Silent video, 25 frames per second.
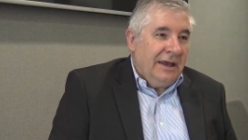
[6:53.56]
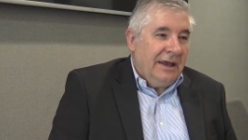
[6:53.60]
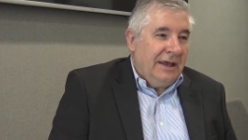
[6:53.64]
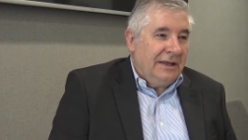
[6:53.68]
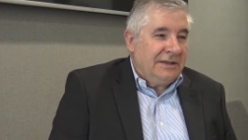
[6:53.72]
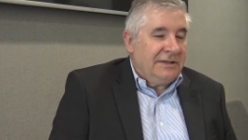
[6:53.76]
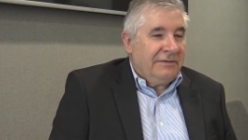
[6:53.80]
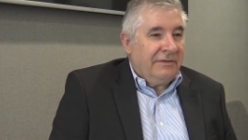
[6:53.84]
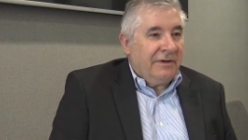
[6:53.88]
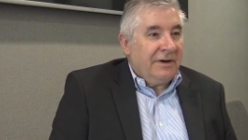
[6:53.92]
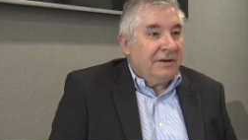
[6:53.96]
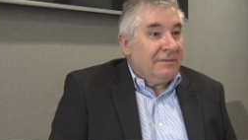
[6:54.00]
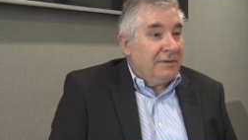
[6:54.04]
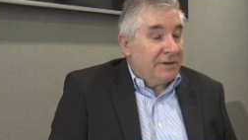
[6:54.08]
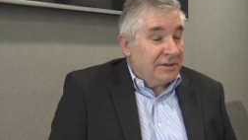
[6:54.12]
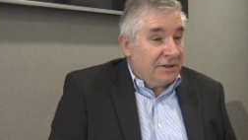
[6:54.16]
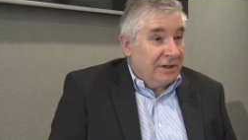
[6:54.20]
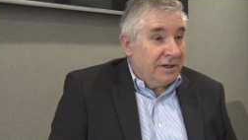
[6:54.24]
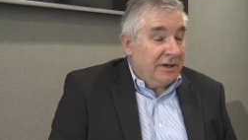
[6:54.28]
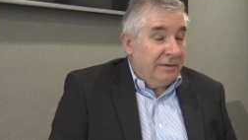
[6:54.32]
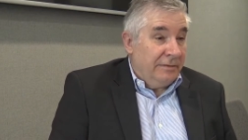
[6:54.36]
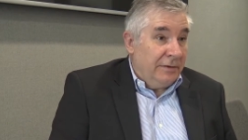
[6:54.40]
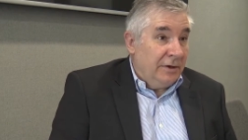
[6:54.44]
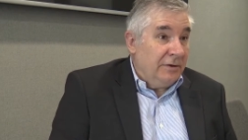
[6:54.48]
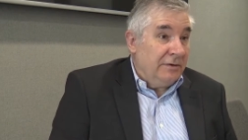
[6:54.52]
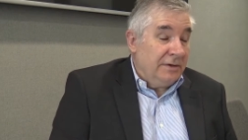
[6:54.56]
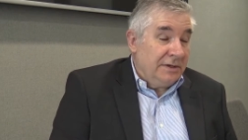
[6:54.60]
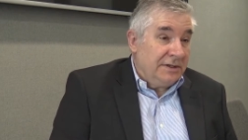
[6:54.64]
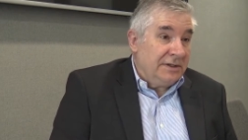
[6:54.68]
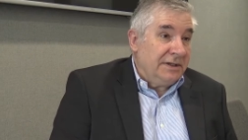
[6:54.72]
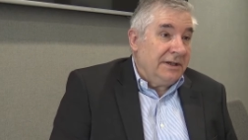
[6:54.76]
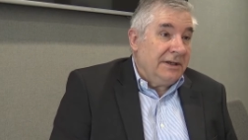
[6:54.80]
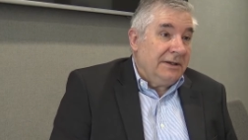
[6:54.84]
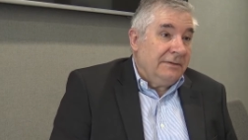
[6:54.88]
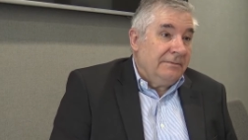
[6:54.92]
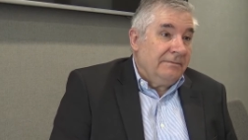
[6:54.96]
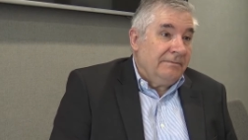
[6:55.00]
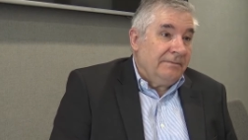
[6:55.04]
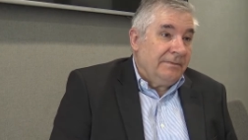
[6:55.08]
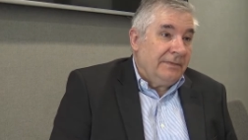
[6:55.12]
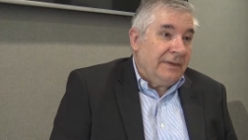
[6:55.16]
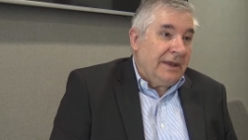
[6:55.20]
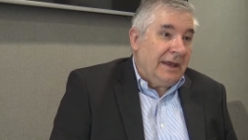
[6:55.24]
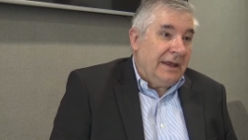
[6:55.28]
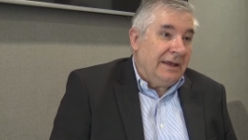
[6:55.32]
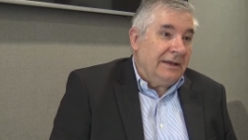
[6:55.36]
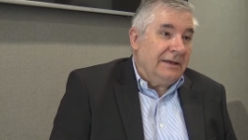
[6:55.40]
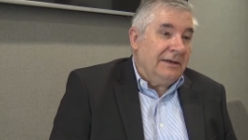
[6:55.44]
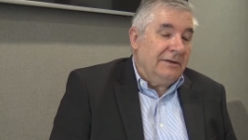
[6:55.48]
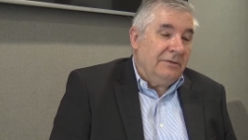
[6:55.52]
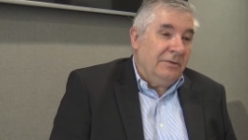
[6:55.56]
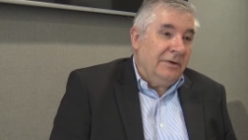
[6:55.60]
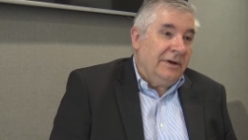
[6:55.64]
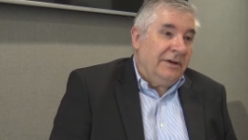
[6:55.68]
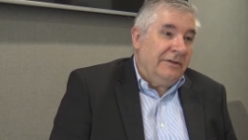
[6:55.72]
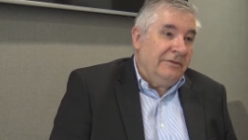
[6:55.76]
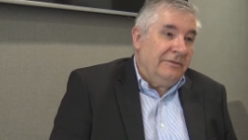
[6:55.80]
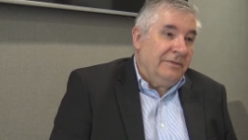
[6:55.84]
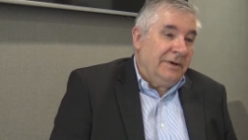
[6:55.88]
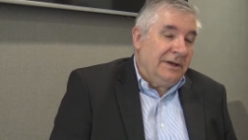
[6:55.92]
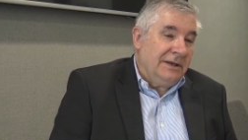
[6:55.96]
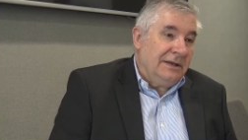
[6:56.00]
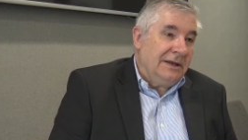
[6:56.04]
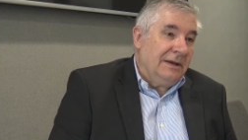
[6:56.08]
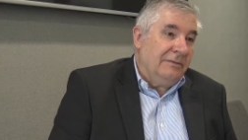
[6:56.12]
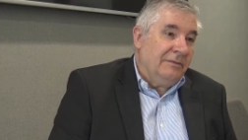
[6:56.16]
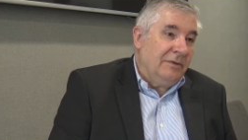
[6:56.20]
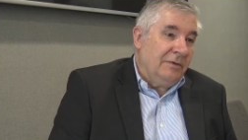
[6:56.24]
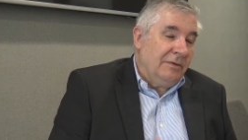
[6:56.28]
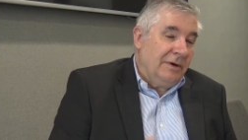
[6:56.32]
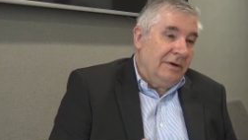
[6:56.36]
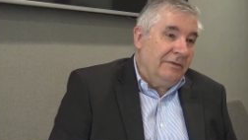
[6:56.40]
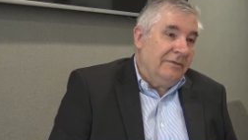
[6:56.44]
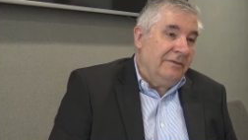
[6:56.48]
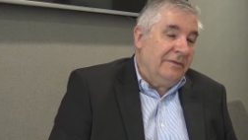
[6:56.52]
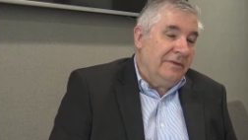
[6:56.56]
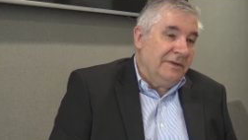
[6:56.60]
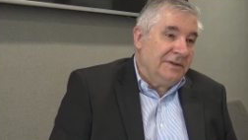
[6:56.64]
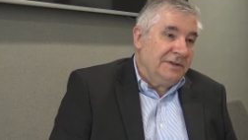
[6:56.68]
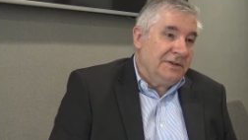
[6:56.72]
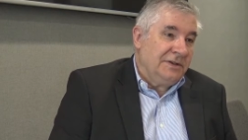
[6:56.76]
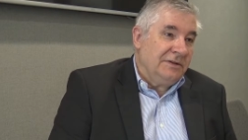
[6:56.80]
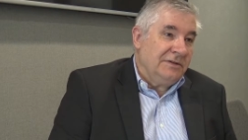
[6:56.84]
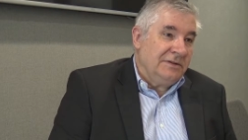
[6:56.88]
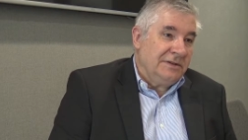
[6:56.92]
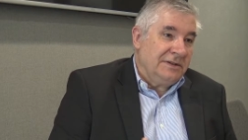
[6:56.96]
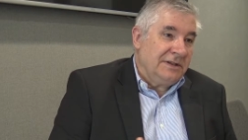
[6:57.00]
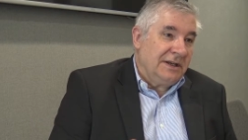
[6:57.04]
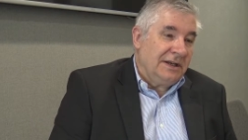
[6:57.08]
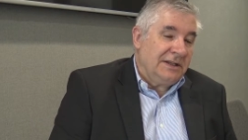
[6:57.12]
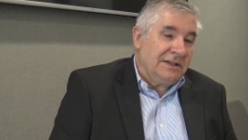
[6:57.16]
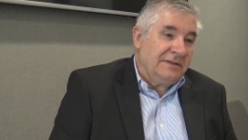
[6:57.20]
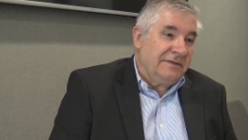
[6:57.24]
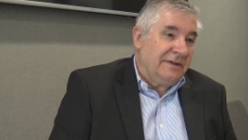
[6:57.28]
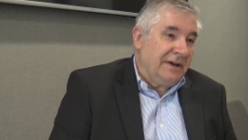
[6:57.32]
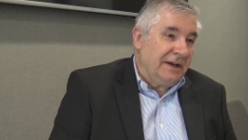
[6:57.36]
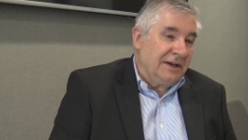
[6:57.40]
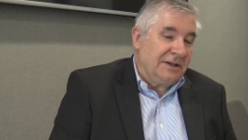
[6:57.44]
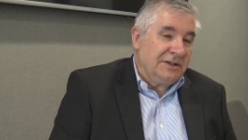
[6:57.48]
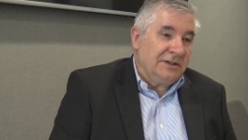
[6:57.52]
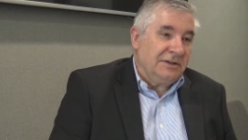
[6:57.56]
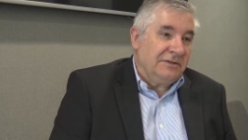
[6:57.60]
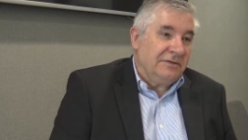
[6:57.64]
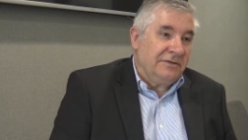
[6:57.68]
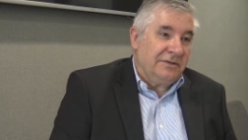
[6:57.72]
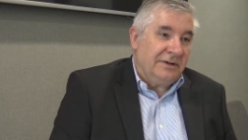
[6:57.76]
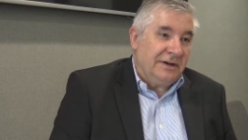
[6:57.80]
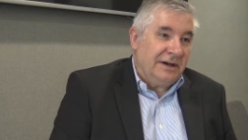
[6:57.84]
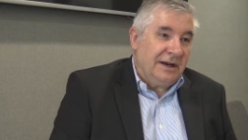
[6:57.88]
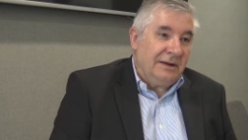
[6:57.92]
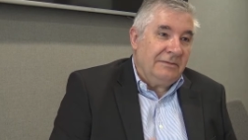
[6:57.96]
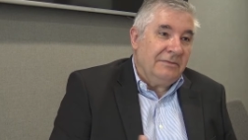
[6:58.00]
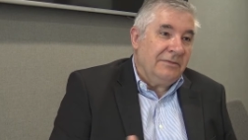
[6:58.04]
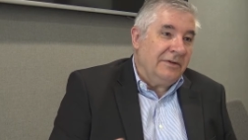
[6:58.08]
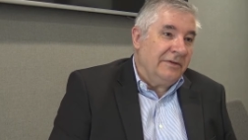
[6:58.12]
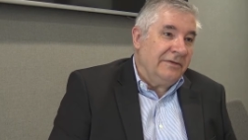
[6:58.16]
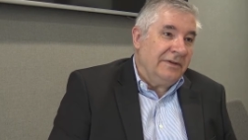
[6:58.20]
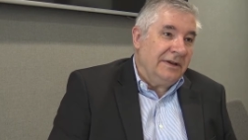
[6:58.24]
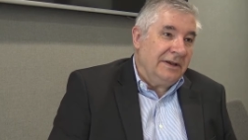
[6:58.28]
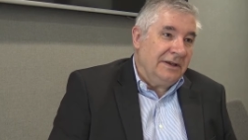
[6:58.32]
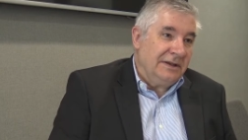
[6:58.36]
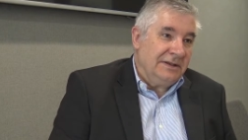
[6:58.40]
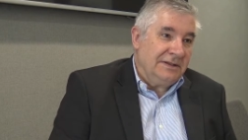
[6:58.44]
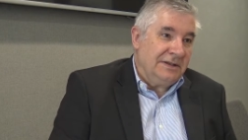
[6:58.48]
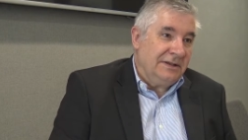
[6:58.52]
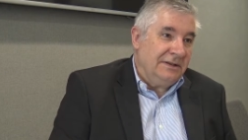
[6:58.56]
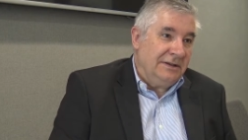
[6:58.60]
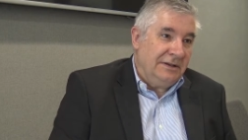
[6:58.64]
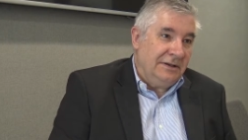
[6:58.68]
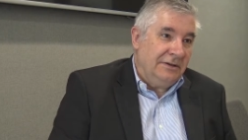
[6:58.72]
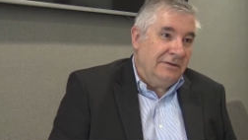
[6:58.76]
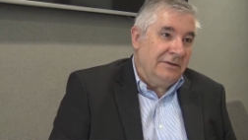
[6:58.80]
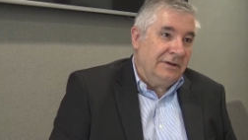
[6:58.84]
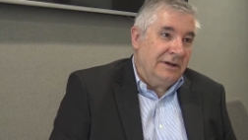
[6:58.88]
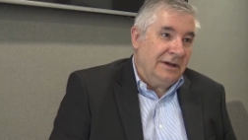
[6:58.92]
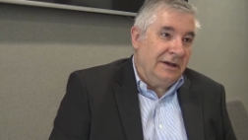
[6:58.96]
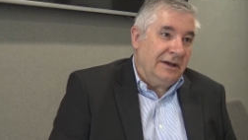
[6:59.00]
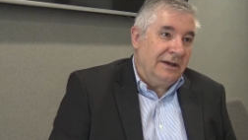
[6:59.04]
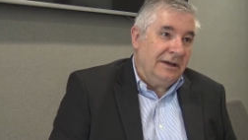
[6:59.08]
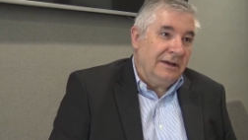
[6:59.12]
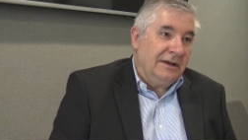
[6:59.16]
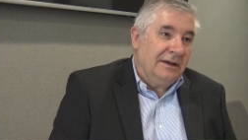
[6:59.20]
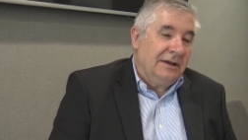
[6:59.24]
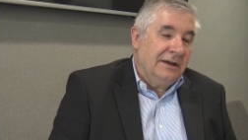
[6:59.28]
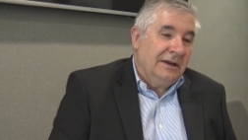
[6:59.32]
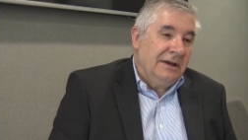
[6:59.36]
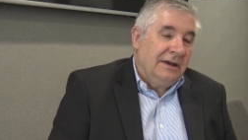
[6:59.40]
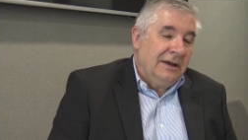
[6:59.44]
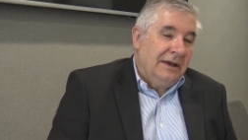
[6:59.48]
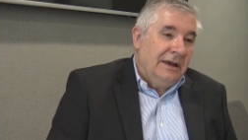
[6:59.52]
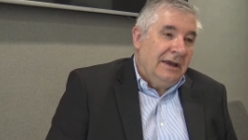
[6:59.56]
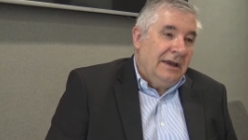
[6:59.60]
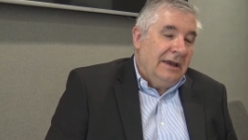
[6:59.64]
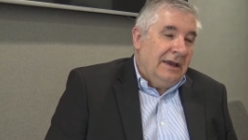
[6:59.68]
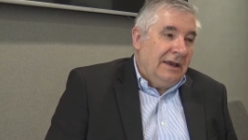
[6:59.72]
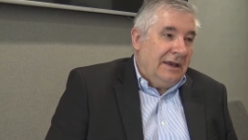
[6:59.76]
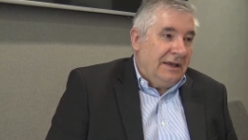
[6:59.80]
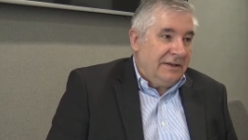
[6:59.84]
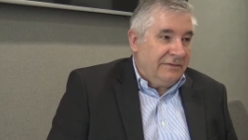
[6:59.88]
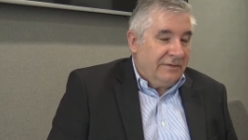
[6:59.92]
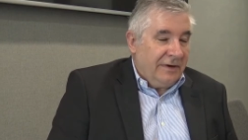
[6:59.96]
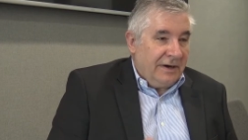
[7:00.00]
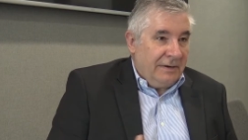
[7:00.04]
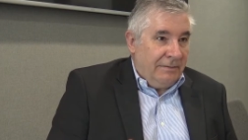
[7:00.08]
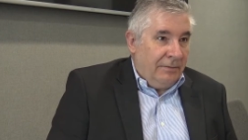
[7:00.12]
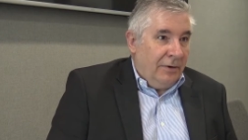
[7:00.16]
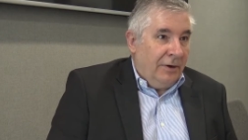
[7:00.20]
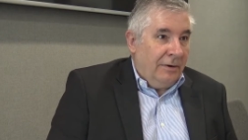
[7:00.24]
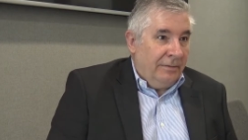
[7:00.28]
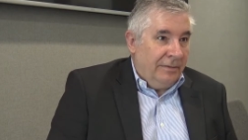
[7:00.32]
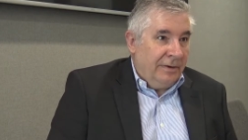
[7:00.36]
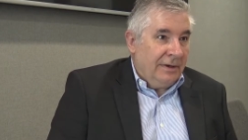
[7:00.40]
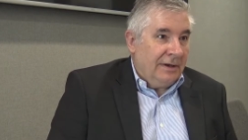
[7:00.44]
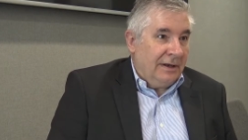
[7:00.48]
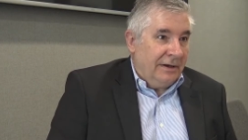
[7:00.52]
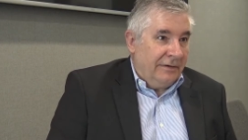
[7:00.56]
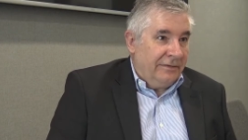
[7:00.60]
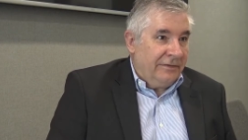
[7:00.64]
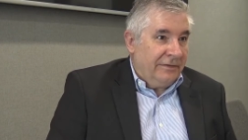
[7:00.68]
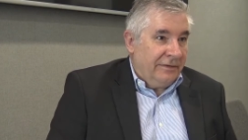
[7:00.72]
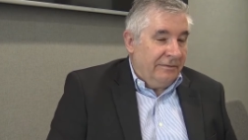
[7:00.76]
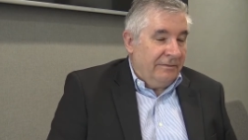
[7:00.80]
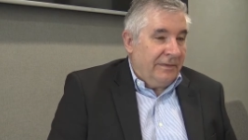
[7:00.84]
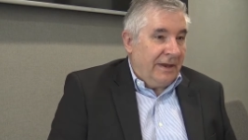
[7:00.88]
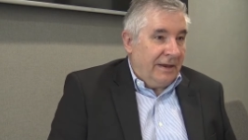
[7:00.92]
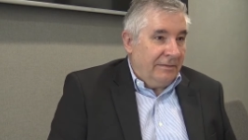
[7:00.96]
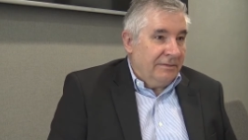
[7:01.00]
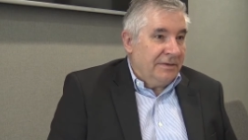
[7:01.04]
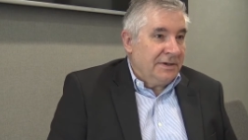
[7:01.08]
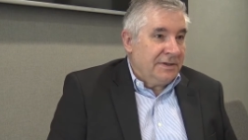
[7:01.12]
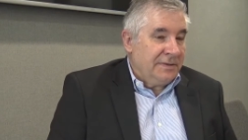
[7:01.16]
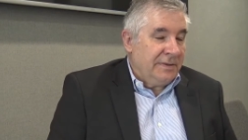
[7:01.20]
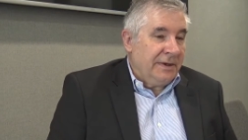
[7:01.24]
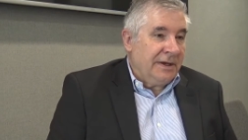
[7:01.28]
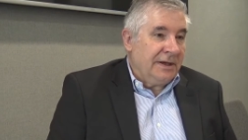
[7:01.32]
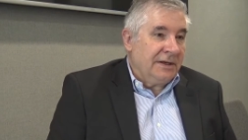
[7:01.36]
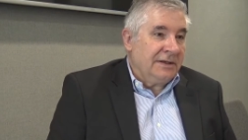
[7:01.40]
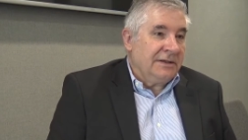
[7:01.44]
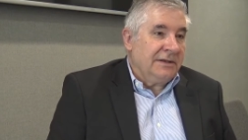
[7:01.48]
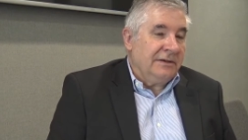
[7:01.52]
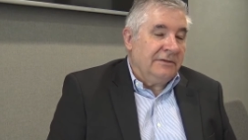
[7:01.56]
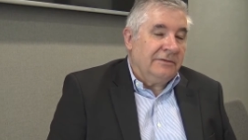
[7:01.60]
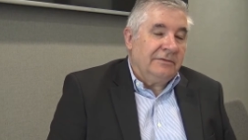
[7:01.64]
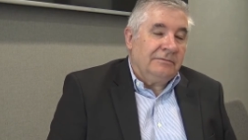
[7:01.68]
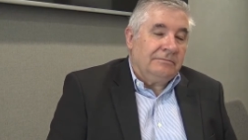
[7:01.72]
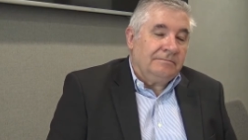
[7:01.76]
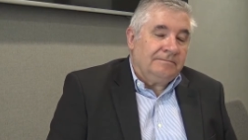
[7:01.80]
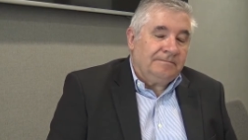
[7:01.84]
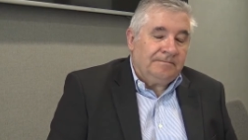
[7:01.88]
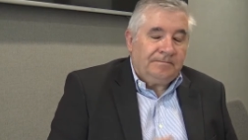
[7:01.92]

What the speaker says: It's very much a community, and we have been number one for student satisfaction for a number of years in the UK. It's very popular from that perspective.